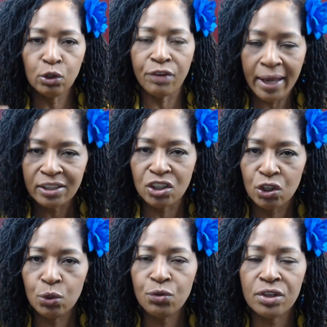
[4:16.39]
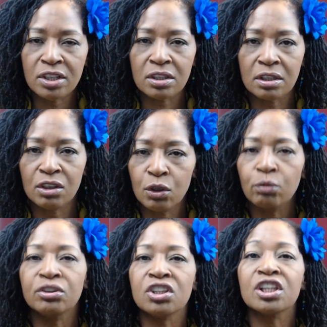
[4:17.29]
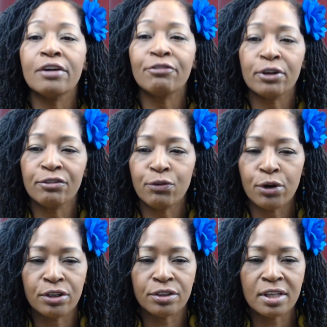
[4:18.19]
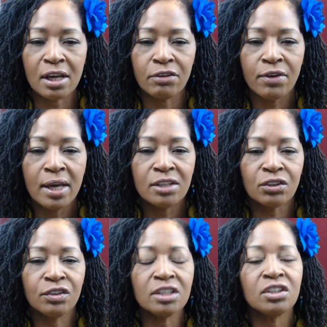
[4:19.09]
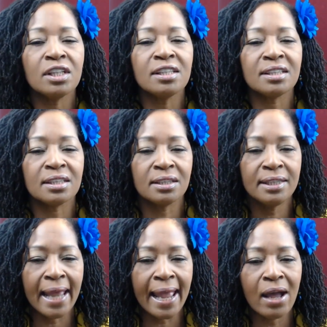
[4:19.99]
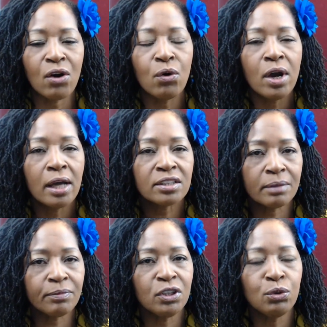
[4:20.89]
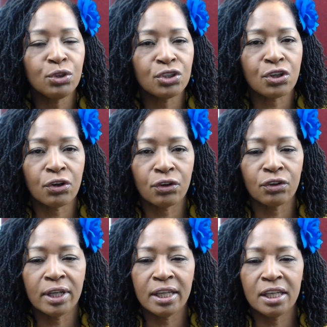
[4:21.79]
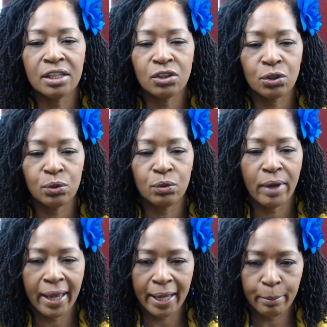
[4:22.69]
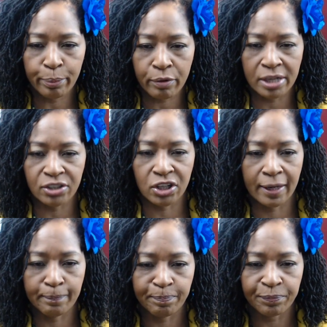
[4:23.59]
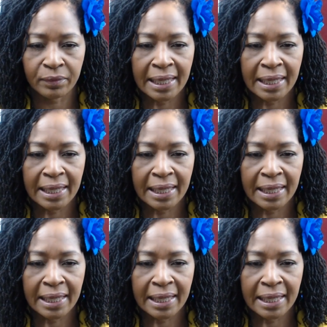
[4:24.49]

you've had to do this, you know, discovering for yourself. So this is now something you can turn into a project.